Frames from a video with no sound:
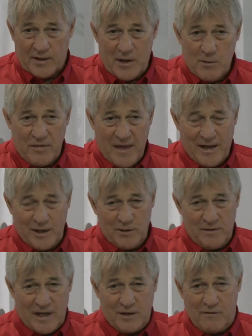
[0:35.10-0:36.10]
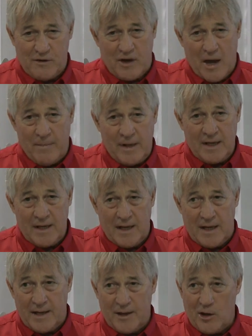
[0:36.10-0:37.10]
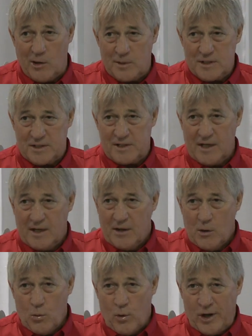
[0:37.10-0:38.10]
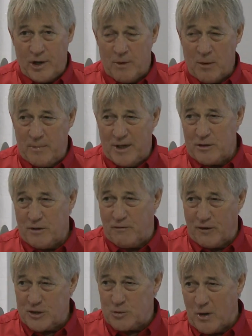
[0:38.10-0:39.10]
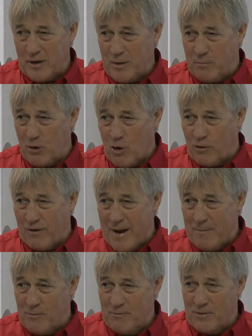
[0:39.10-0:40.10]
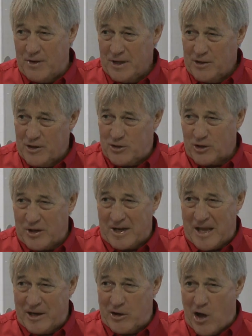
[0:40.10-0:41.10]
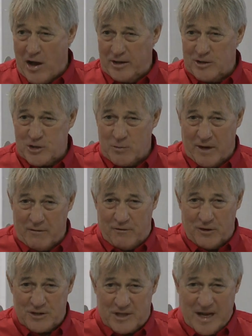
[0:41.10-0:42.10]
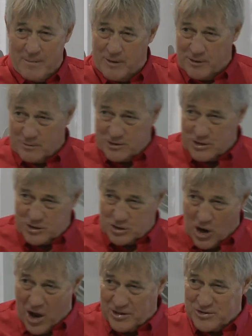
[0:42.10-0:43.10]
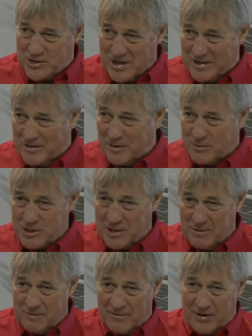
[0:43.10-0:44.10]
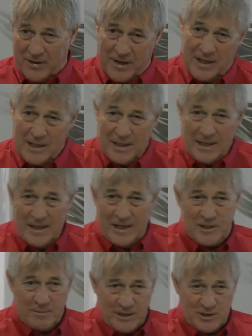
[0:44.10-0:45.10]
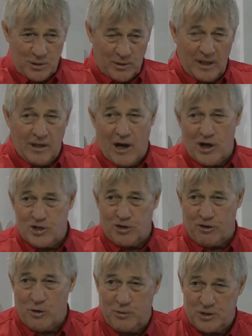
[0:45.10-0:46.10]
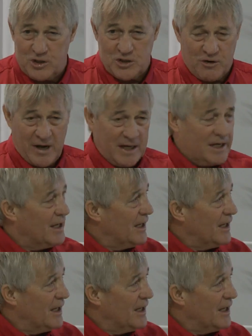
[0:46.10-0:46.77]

Okay, well, thank you for coming. Always wonder about being the first one in the program that you're gonna get an audience. So when I first came here, it was just John sitting there. It was gonna be very intimate. So a little larger group, which is great.